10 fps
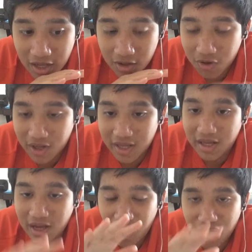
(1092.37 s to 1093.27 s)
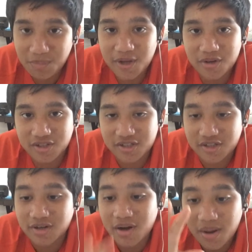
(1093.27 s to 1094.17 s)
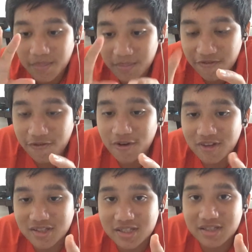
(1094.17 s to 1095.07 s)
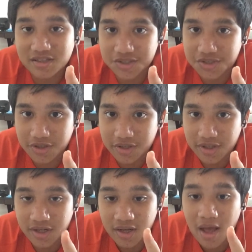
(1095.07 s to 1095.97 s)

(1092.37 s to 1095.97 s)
Okay, I'll be honest here. Before the season started,